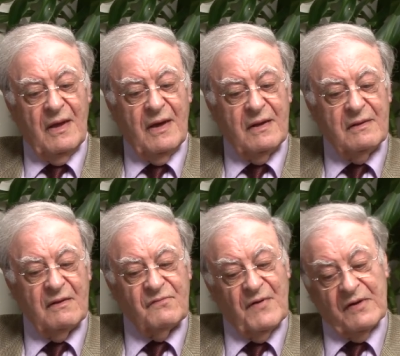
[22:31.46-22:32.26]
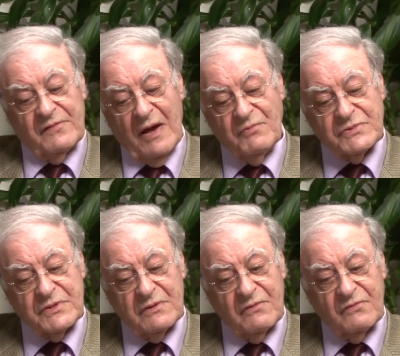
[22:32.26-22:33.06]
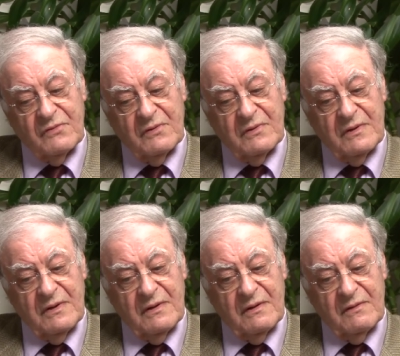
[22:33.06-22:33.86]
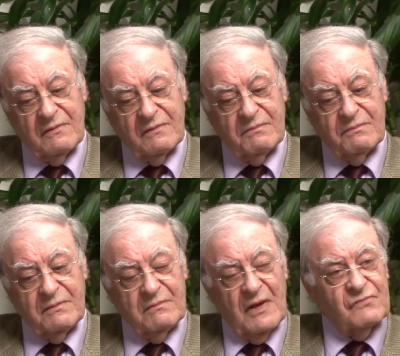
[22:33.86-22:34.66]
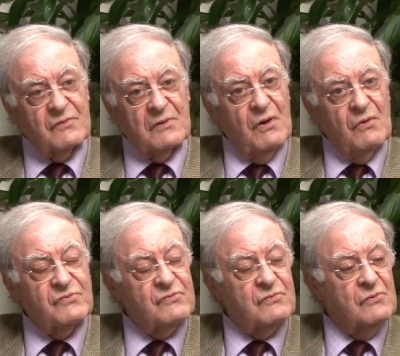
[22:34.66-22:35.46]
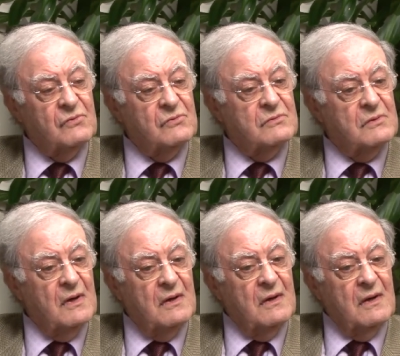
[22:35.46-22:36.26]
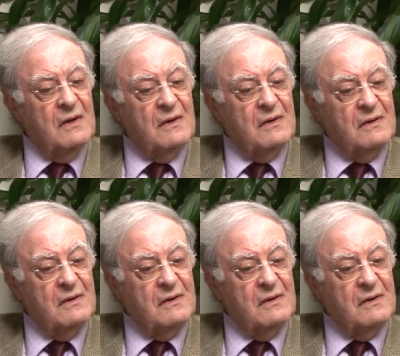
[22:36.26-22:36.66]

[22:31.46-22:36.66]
And as far as I was concerned, it is as close to uh,